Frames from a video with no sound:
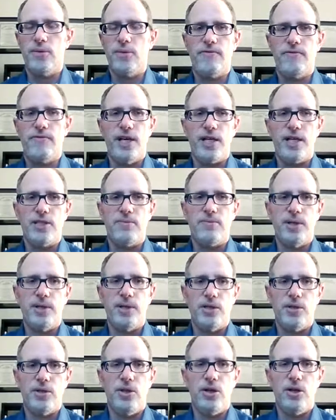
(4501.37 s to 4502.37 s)
effects,
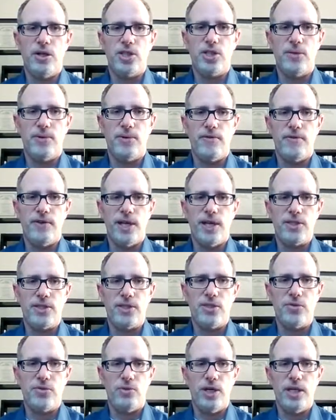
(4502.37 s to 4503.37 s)
but long-term effects
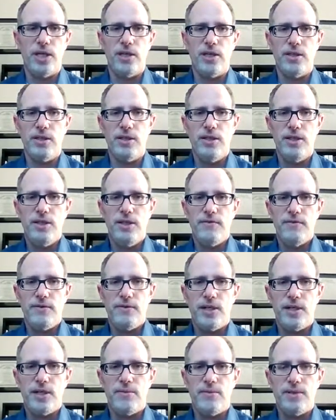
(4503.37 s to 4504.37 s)
as well
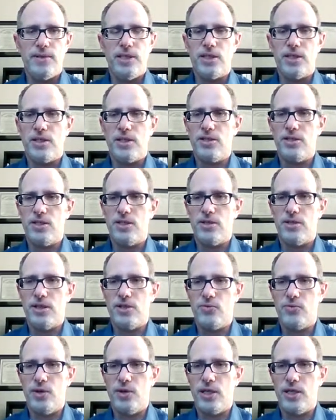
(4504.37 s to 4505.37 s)
is a concern
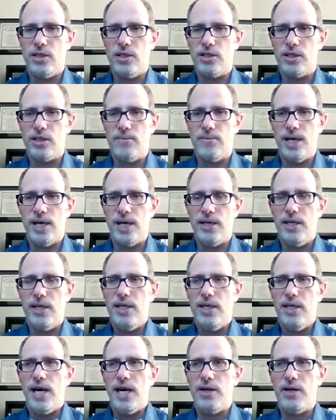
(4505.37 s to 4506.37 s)
as well. So
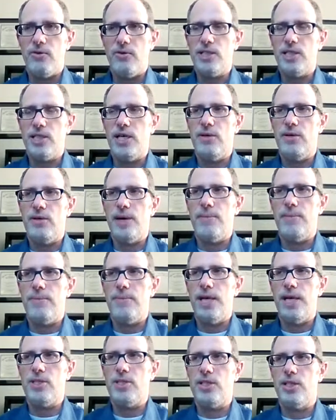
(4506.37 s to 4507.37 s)
I don't tell my
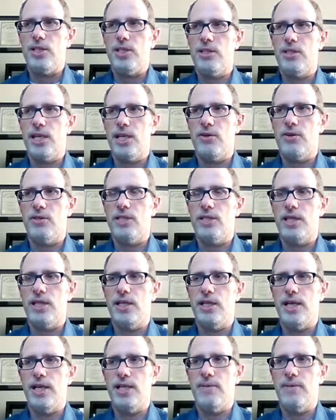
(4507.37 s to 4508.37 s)
patients, I don't
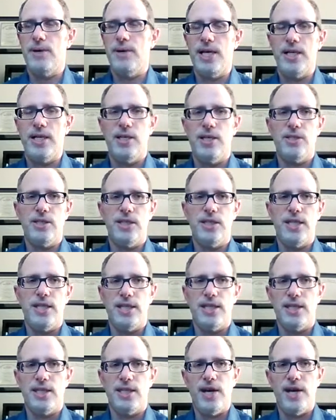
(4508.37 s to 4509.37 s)
tell anybody to
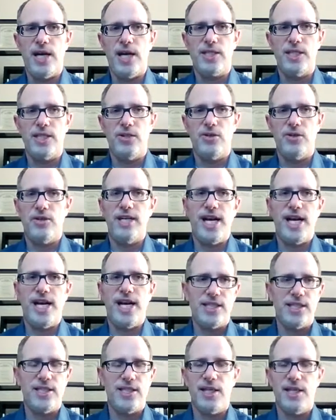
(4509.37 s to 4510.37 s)
get the vaccine or
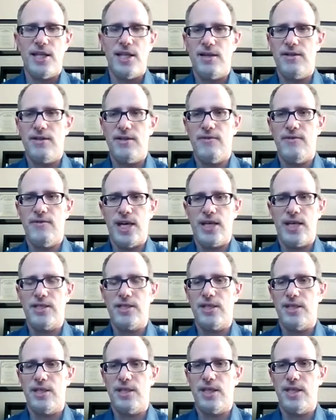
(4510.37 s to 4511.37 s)
not to get the
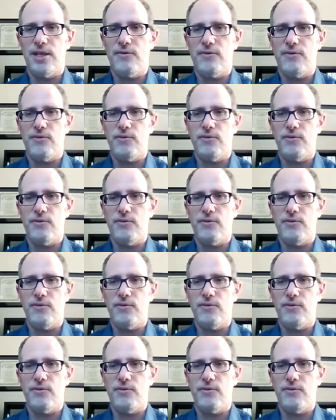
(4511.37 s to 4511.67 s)
vaccine. Like,